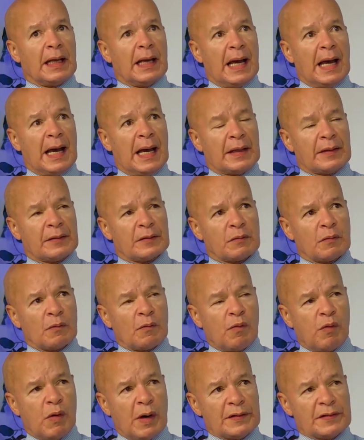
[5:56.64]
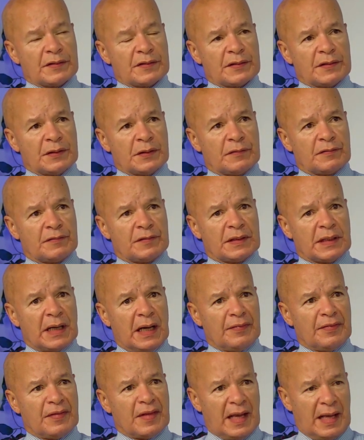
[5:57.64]
And once you've
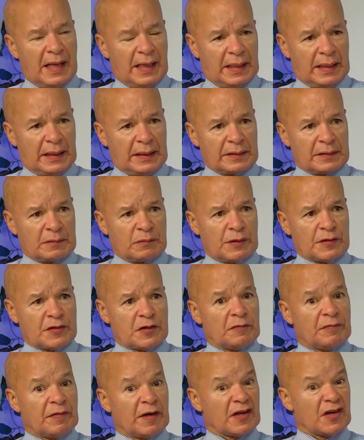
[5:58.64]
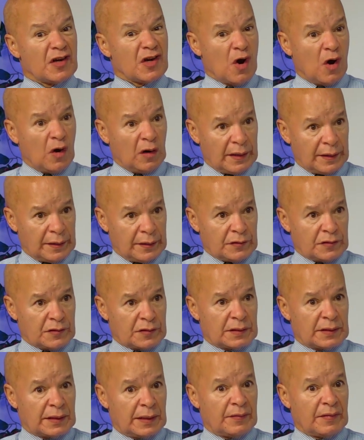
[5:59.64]
done that, once you've acknowledged
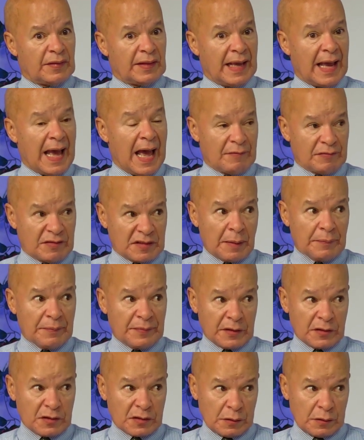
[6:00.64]
that they have something to